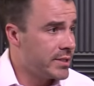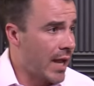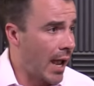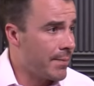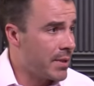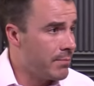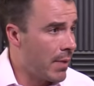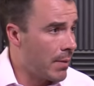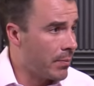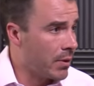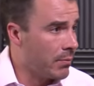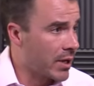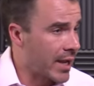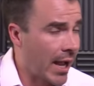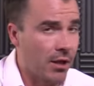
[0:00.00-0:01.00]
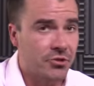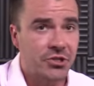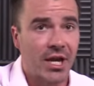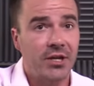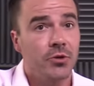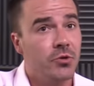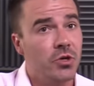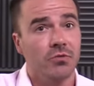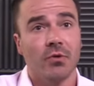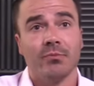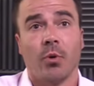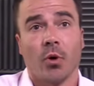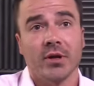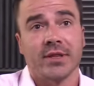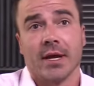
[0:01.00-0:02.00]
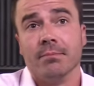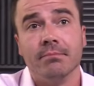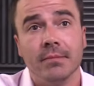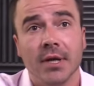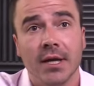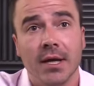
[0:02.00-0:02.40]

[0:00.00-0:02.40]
Diamond member Mikal you should report them.